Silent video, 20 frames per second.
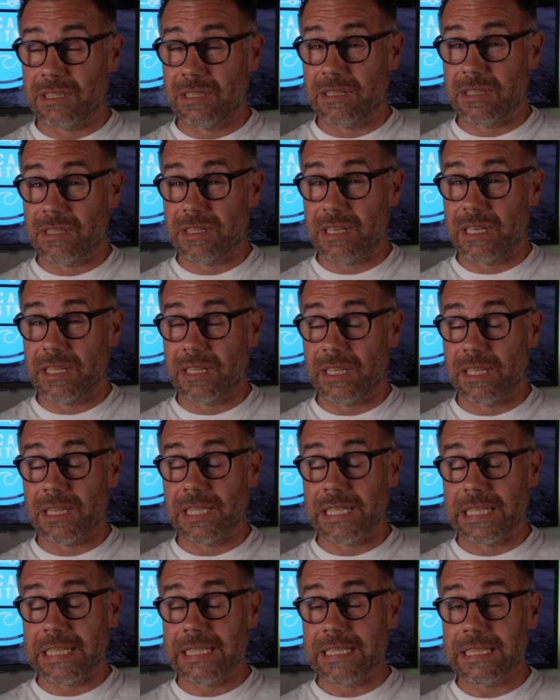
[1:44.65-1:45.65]
to say the
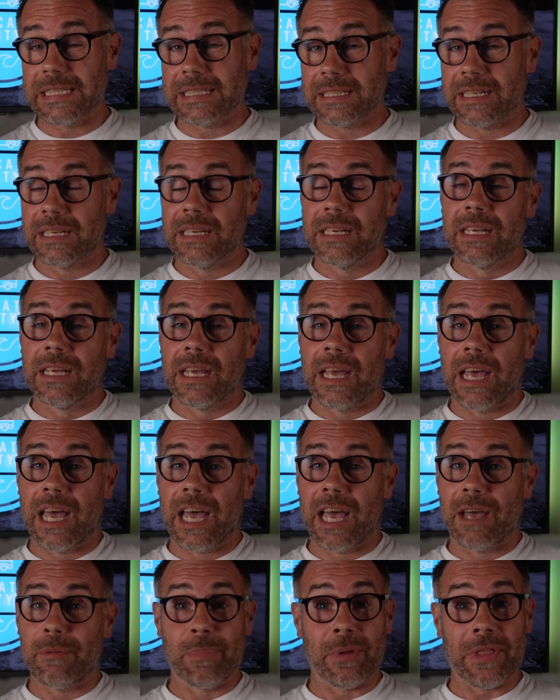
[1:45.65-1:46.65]
least,
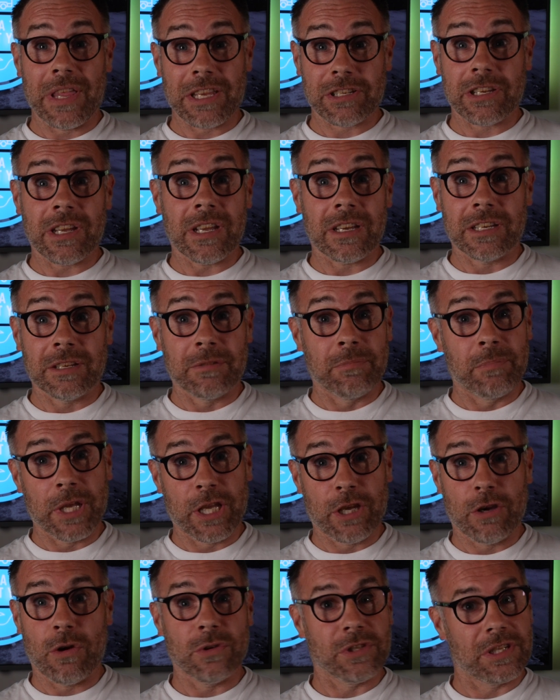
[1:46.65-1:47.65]
but that's good
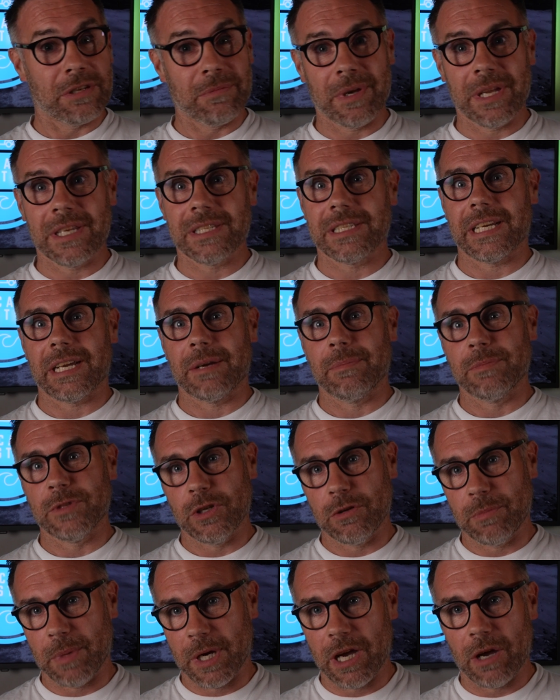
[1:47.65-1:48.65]
because it means I can
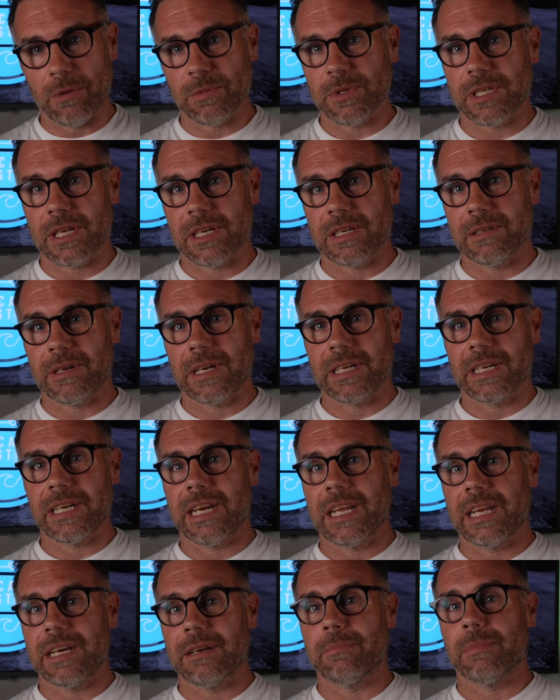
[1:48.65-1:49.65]
do my own sound
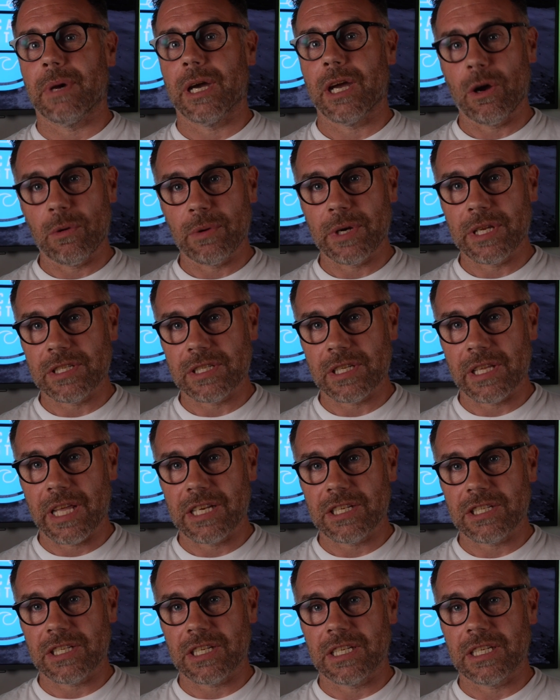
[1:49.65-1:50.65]
deadening, my own
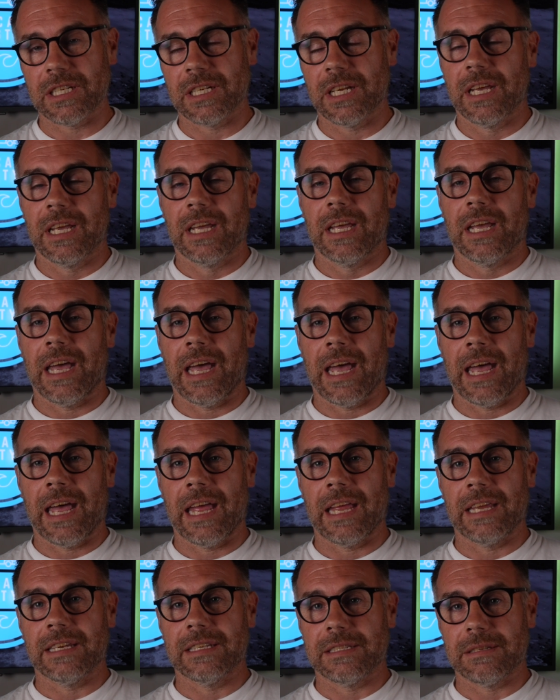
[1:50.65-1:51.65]
insulation,
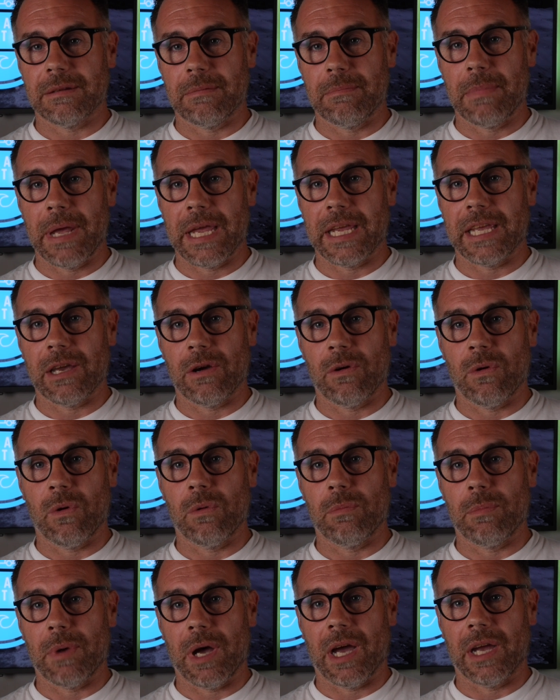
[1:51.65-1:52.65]
and make it
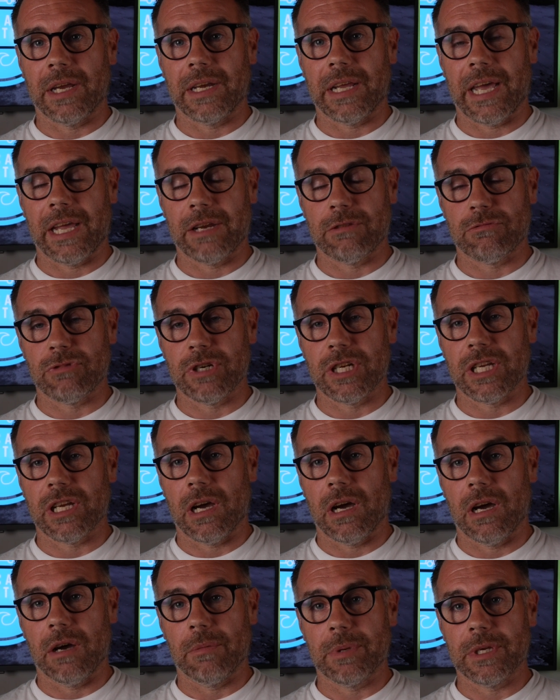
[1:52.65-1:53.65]
all mine and
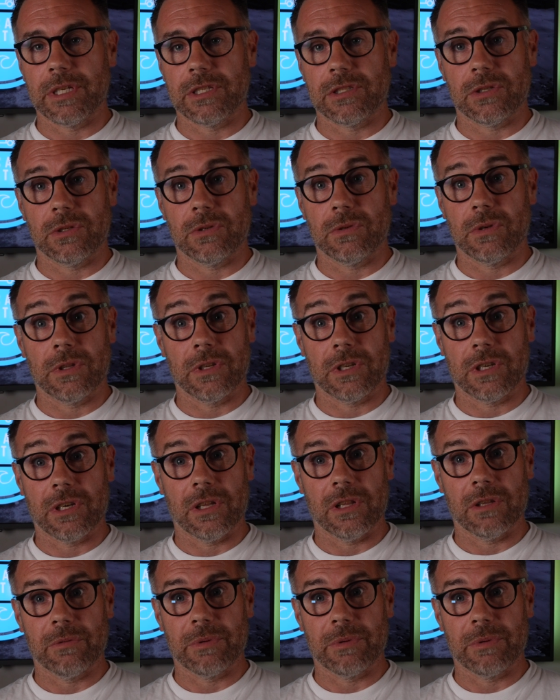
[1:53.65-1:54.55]
recarpet to the colour